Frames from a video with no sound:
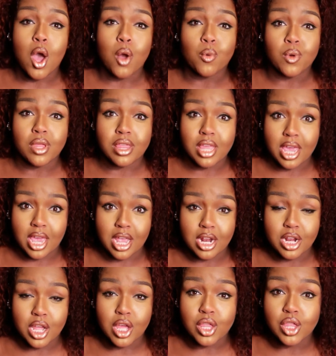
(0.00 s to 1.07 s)

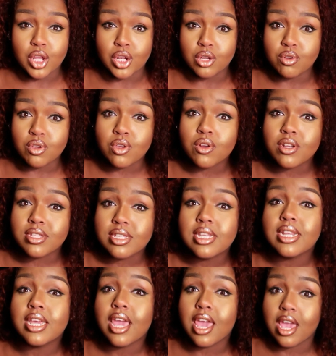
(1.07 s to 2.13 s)
within the New York
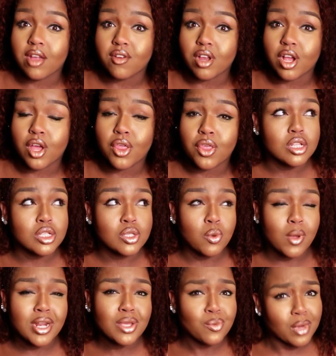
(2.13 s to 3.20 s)
City area,
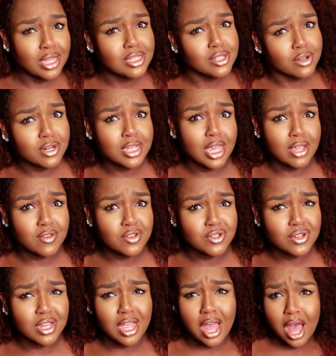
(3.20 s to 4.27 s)
20 West 38th Street.